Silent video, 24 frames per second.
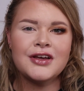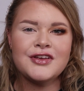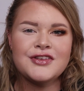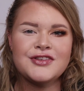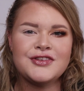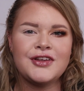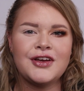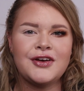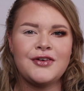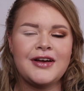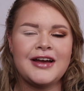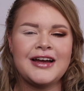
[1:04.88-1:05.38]

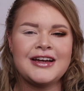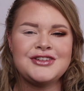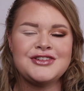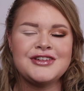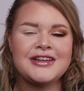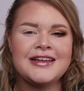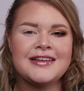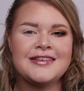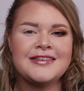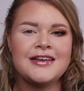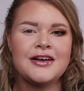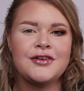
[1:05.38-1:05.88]
So as
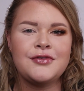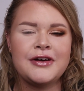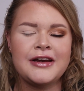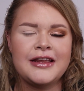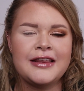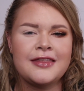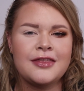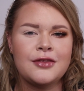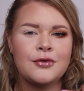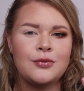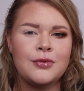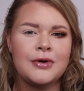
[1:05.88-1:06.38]
you can see
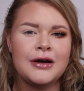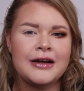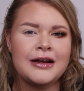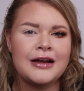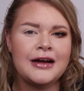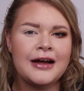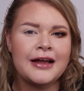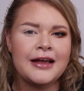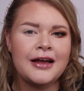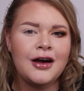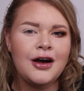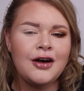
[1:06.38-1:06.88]
already, the one
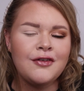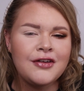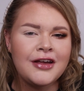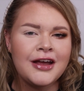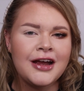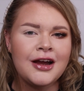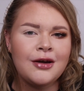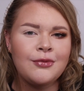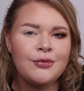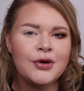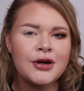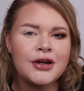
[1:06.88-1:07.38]
eye off
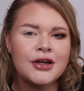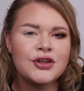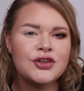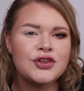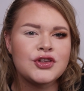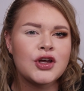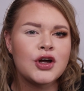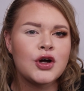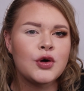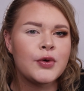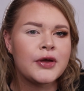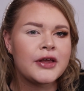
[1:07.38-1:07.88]
camera,
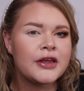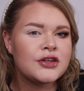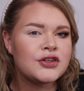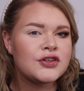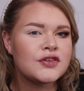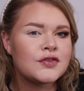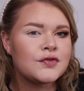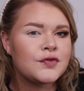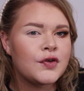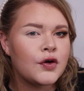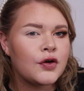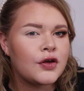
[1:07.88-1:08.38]
so we can
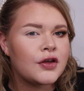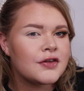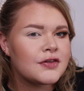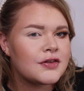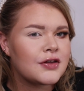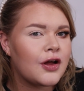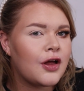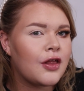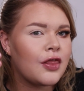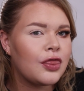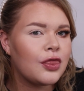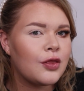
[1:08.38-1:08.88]
just
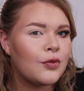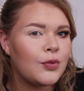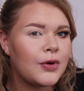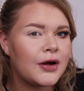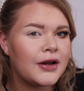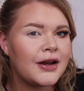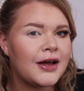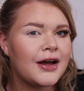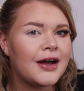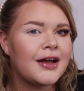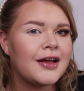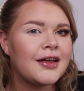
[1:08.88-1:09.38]
focus on the
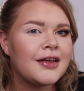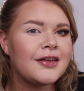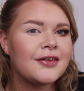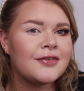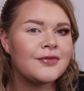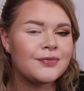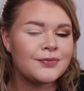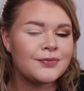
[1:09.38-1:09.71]
one eye.